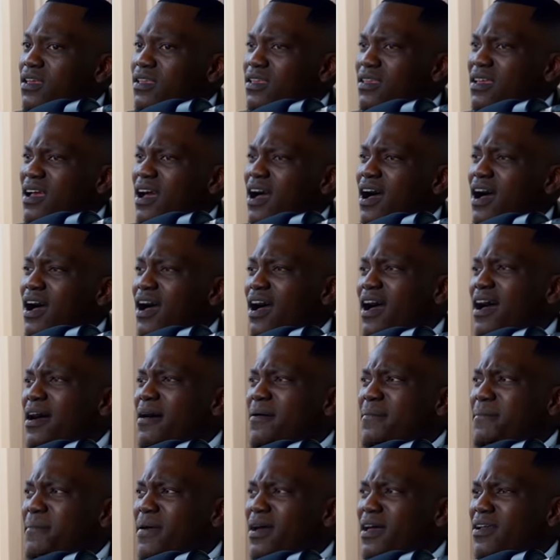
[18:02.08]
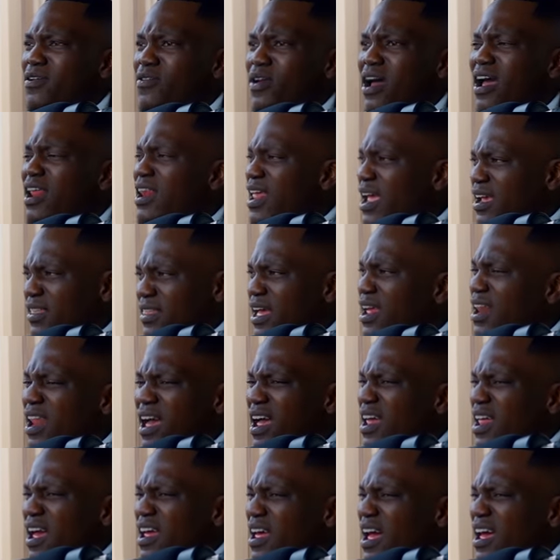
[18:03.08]
Yeah,
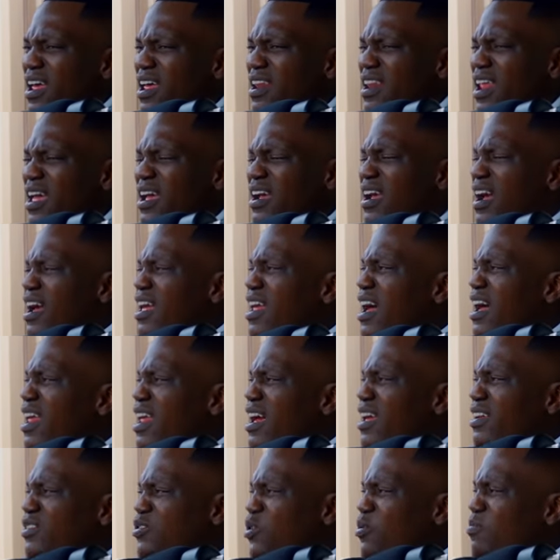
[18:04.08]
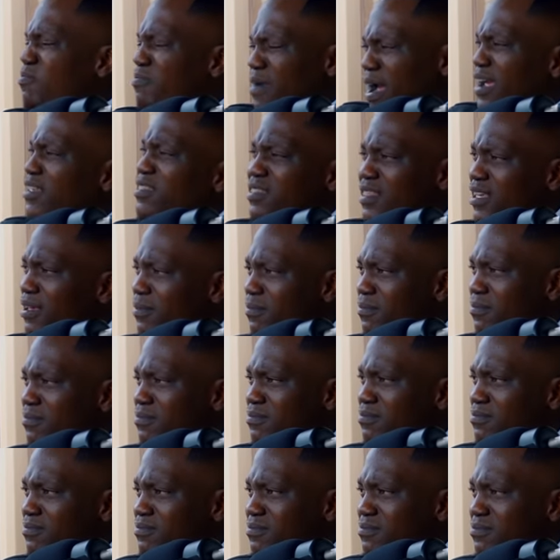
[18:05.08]
I don't mind them.
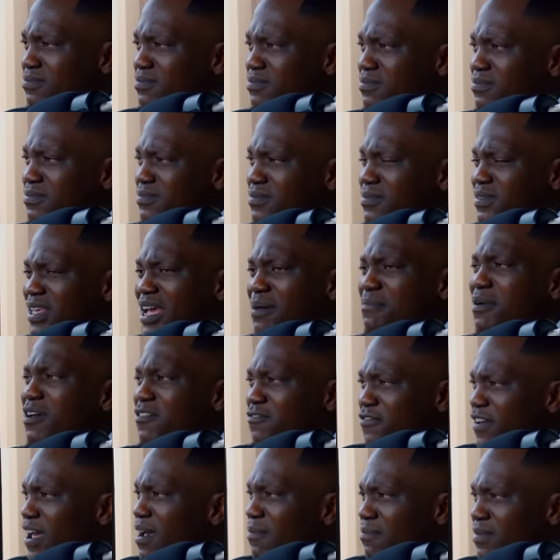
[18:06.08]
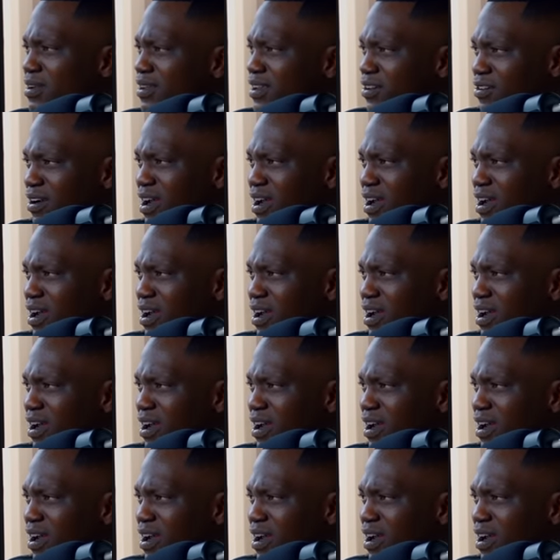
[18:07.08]
They are my family,